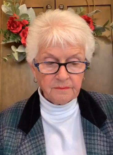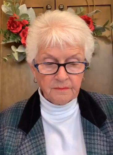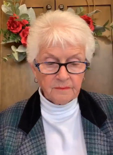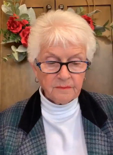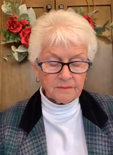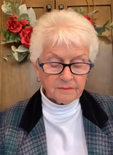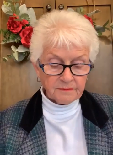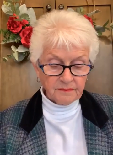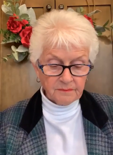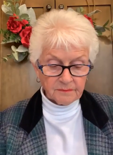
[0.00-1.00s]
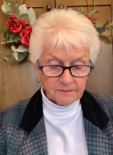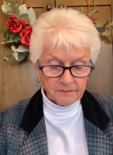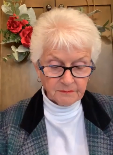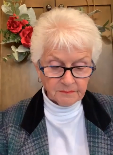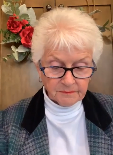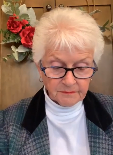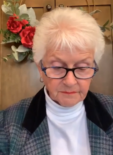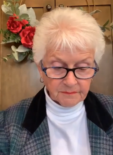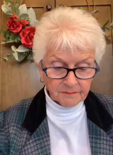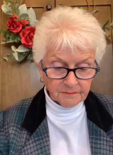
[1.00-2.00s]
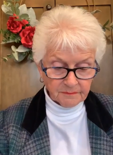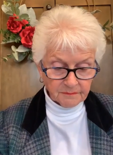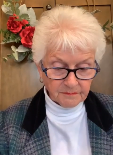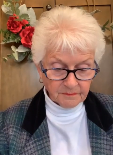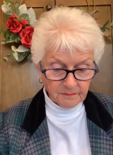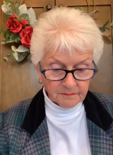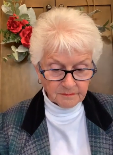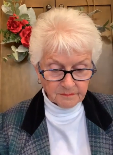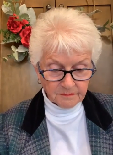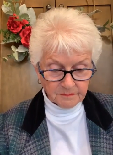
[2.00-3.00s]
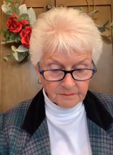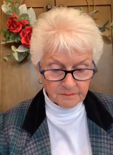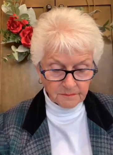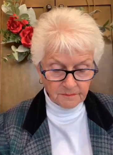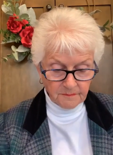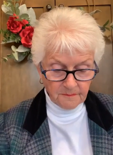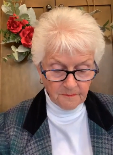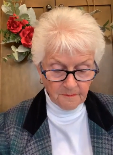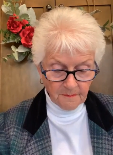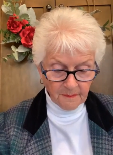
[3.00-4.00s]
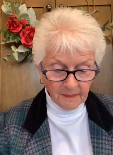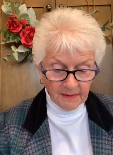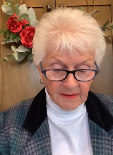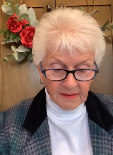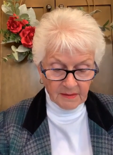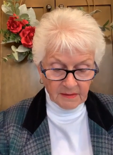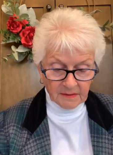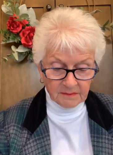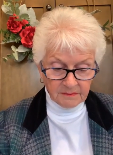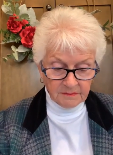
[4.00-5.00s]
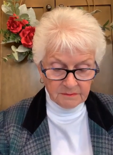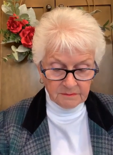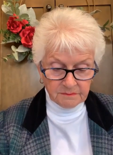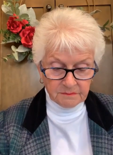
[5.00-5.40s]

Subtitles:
[no speech]